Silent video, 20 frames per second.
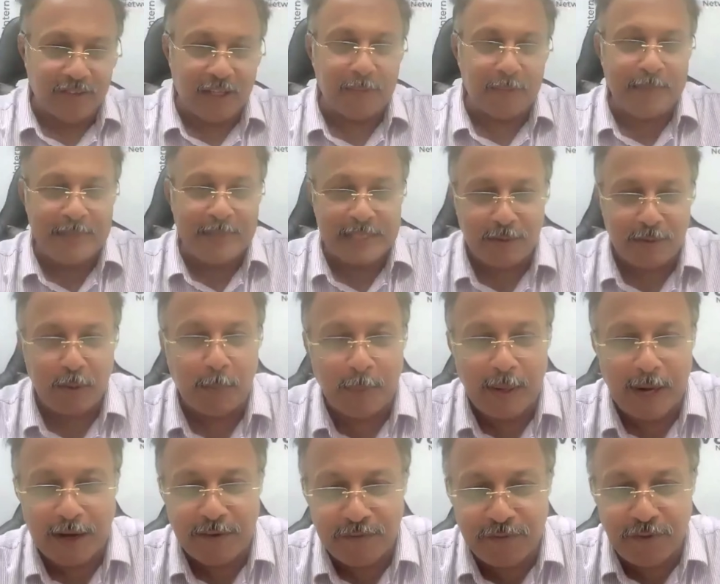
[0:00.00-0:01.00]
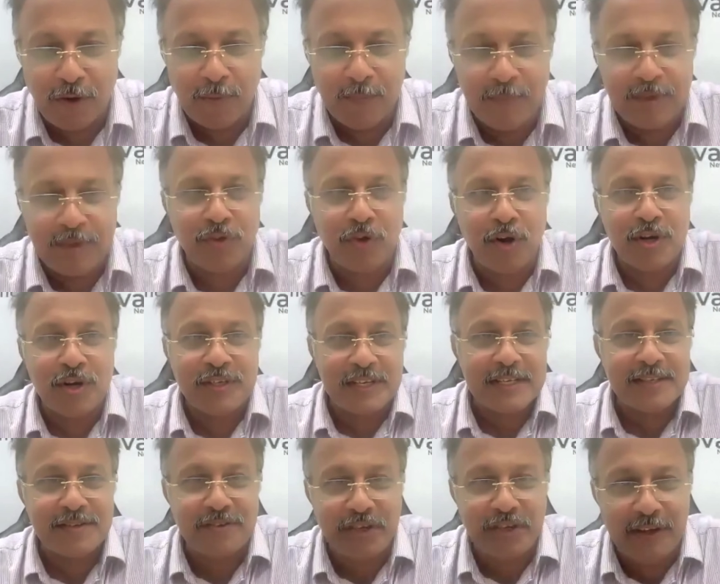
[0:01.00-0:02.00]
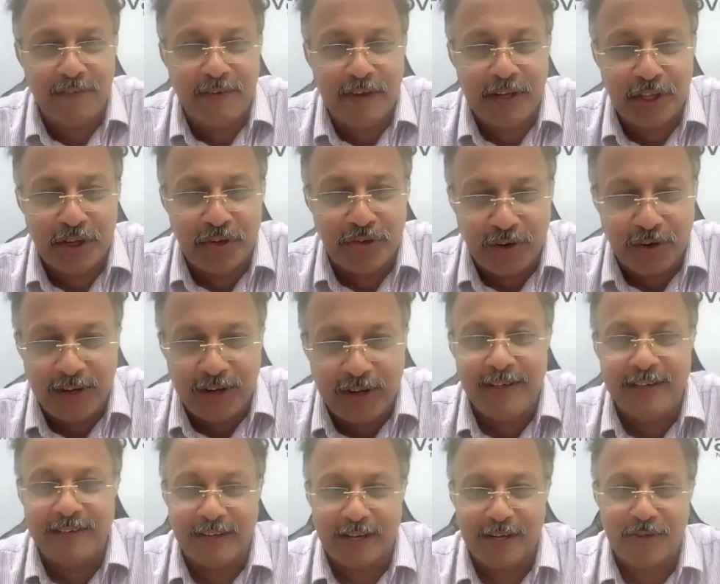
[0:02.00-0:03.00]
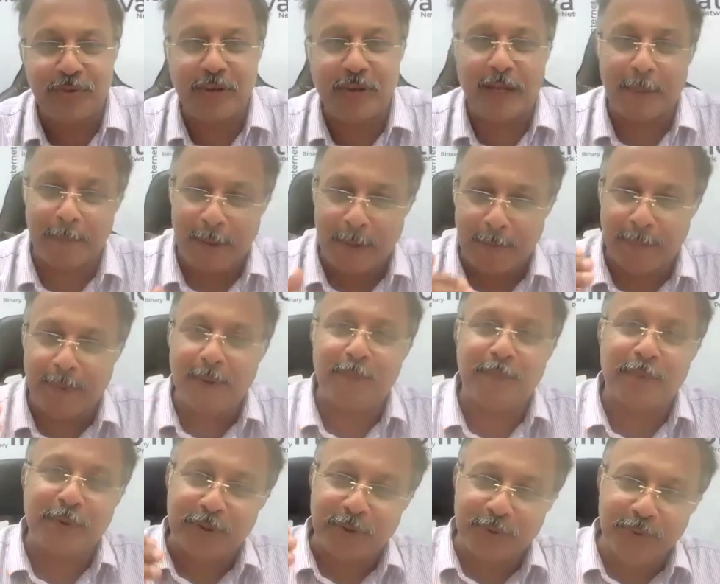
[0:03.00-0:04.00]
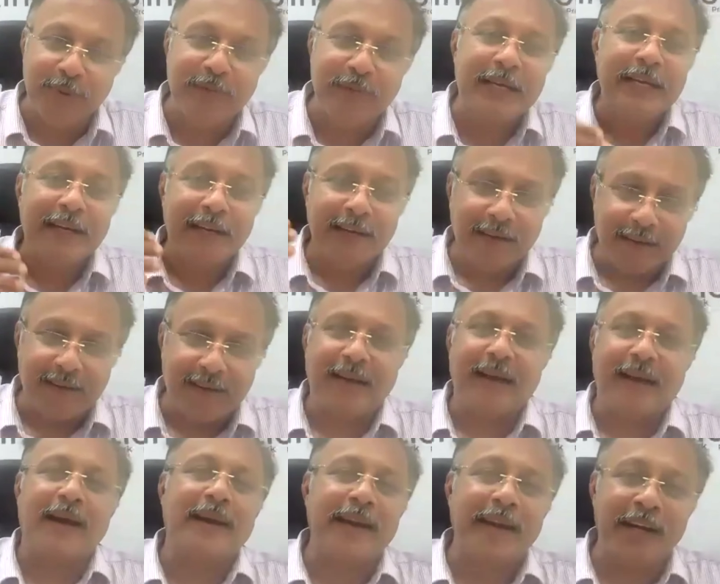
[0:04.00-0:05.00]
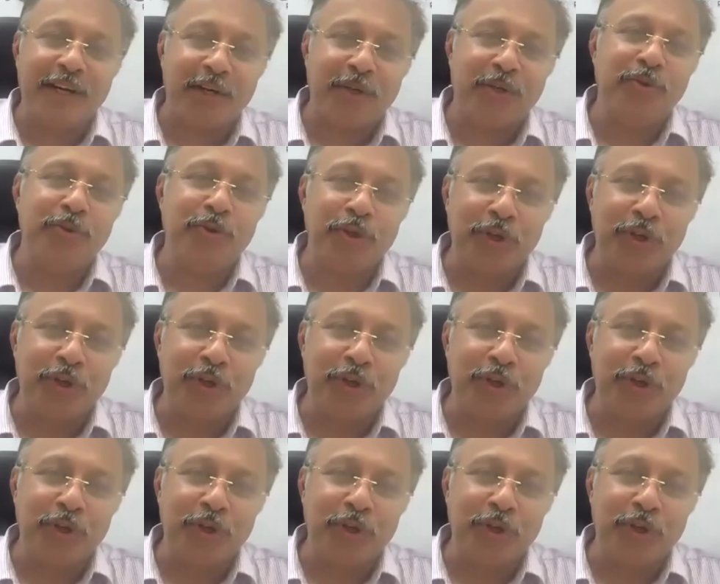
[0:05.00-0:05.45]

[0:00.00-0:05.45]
That means our platform is not just giving the training, it's also helping people to connect